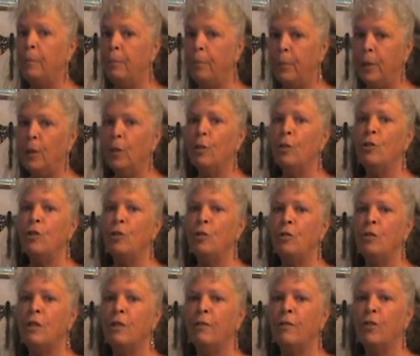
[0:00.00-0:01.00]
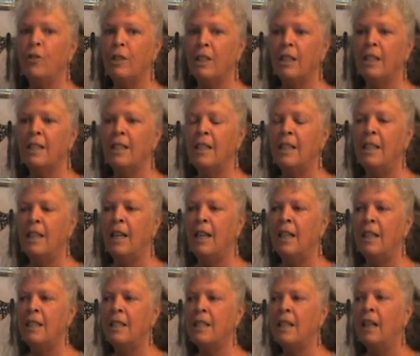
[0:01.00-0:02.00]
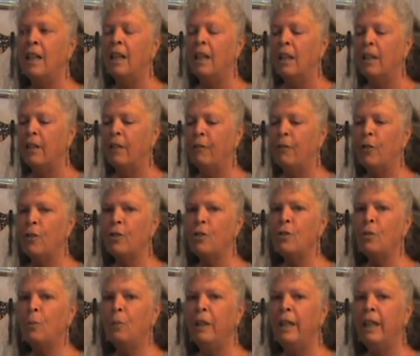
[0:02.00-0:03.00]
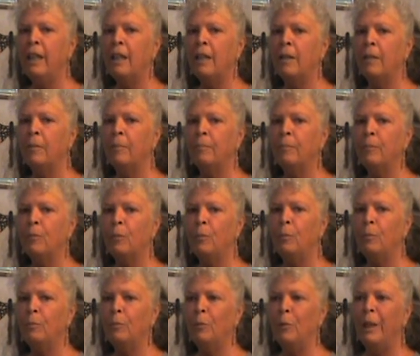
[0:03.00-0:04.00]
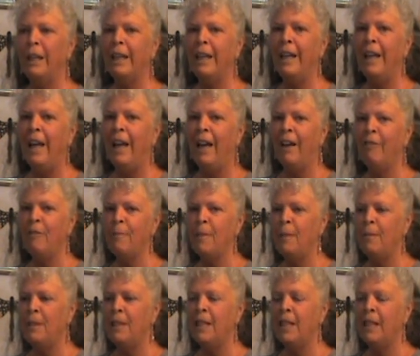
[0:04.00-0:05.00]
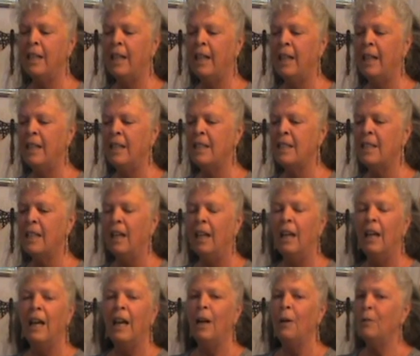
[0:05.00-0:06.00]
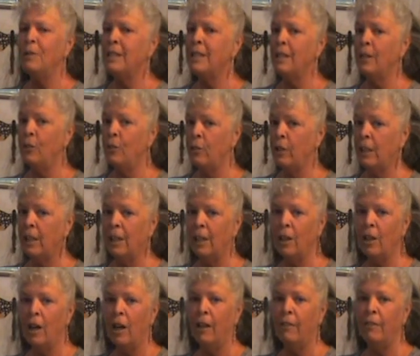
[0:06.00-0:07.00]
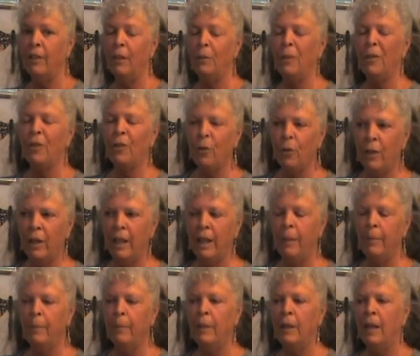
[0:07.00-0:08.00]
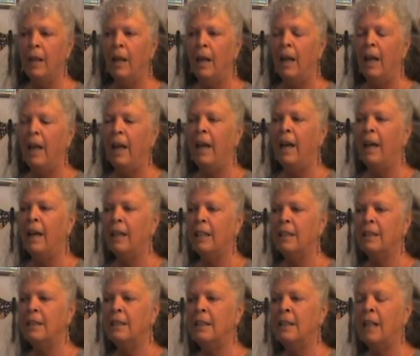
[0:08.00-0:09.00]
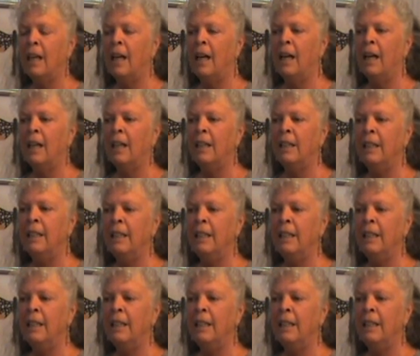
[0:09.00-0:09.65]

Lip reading: pure juiced for 60 days. The first week and a half, maybe 10 days, I was still drinking coffee with cream, and I